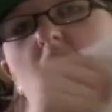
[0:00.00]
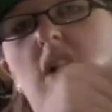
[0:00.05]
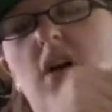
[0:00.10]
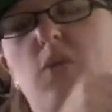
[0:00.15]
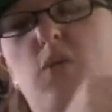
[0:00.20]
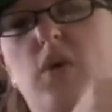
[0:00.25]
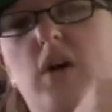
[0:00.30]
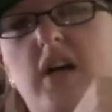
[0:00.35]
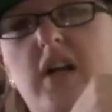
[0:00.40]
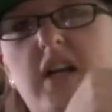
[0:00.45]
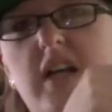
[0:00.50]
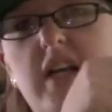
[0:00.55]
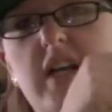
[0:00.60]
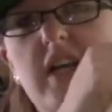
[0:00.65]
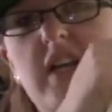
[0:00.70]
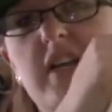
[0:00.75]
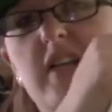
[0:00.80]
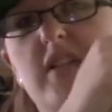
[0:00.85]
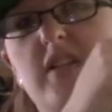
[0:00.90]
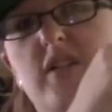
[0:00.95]
One
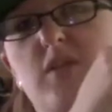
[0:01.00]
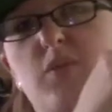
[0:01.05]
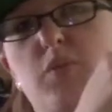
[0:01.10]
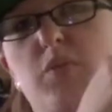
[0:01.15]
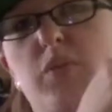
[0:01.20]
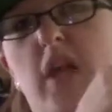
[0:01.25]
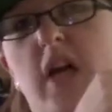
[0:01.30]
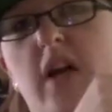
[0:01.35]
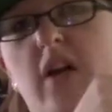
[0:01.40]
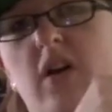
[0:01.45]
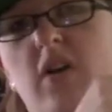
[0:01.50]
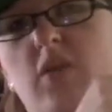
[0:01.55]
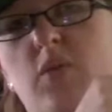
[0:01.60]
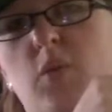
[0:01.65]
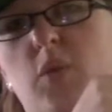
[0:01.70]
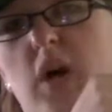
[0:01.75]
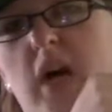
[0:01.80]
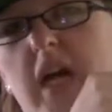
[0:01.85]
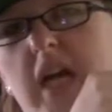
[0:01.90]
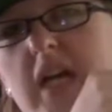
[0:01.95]
is black on
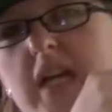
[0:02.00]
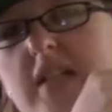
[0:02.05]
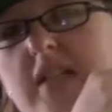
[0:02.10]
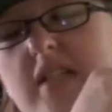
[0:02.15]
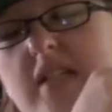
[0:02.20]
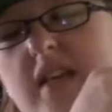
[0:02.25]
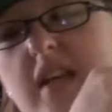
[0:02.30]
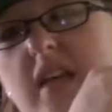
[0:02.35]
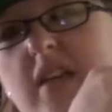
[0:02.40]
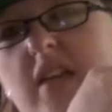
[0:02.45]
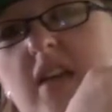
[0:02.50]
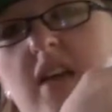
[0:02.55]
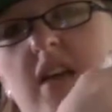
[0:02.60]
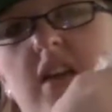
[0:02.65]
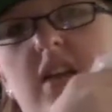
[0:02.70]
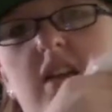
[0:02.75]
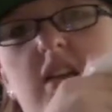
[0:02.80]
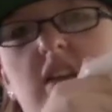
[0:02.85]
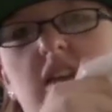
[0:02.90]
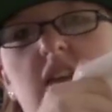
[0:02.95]
white, and
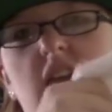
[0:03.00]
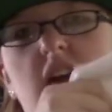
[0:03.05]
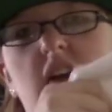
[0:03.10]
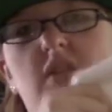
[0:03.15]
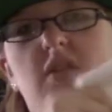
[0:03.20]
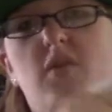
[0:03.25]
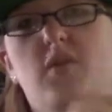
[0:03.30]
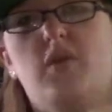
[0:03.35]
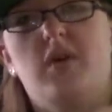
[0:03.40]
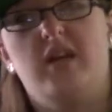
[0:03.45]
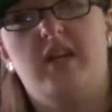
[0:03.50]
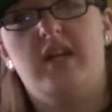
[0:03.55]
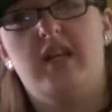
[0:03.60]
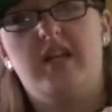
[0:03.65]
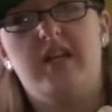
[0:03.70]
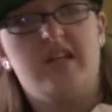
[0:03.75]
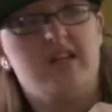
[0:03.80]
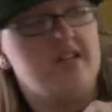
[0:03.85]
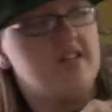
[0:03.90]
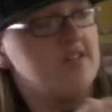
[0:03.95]
then the other one
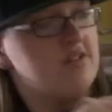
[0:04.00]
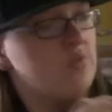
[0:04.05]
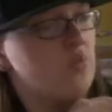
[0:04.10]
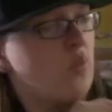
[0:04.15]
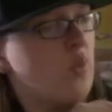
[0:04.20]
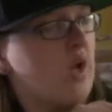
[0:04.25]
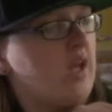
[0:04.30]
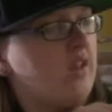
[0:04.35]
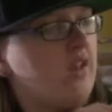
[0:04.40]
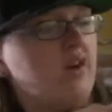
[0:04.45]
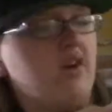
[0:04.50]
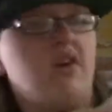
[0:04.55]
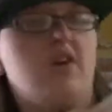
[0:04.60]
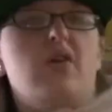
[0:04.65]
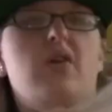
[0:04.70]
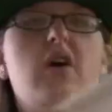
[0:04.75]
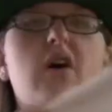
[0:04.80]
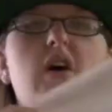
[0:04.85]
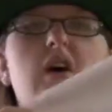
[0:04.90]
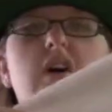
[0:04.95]
is white logo
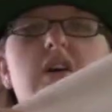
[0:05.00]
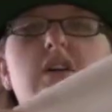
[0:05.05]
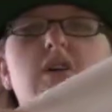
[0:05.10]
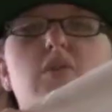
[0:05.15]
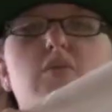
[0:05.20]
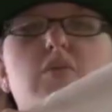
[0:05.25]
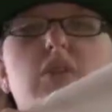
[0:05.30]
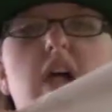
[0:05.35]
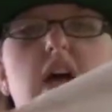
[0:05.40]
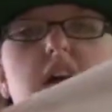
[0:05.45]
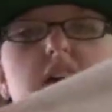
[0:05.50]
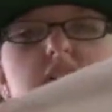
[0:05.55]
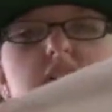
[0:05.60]
on black